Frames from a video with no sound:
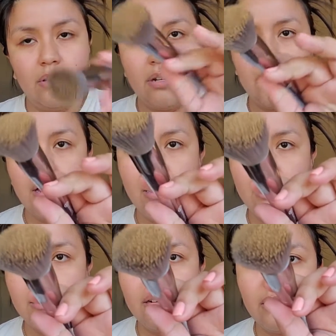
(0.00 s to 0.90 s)
I got,
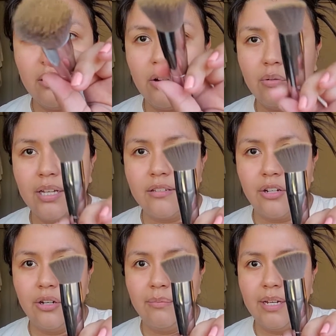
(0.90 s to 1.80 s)
oh, that's a
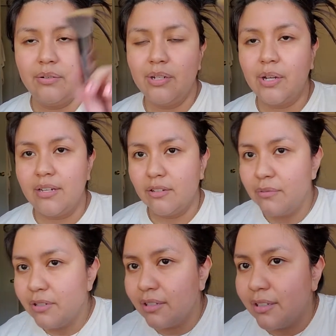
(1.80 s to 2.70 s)
good amount. Okay, so I'm
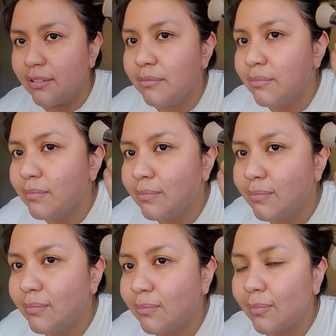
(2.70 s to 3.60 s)
just gonna
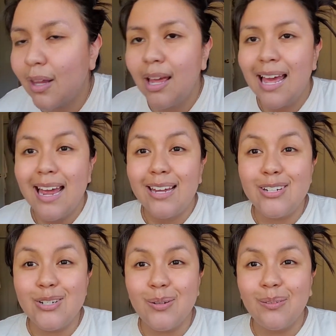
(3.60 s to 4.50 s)

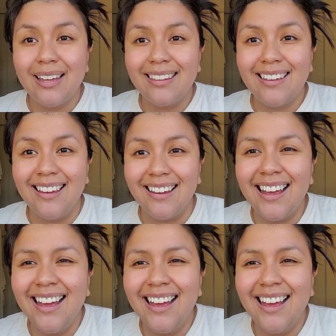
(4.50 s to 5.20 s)
do that thing.